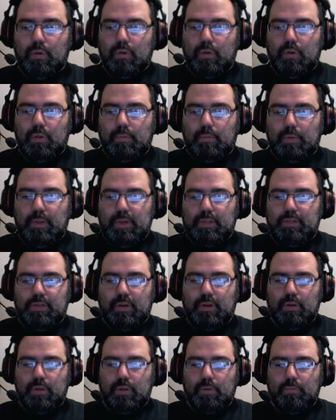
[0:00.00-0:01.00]
Black
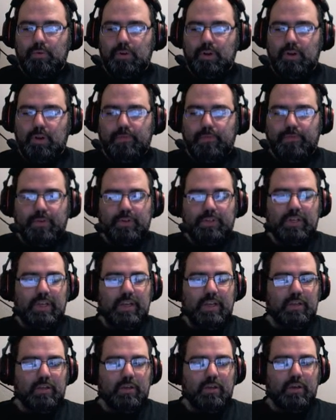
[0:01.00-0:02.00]
Circle break off their
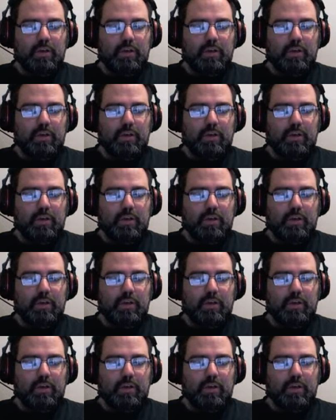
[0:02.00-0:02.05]
attack on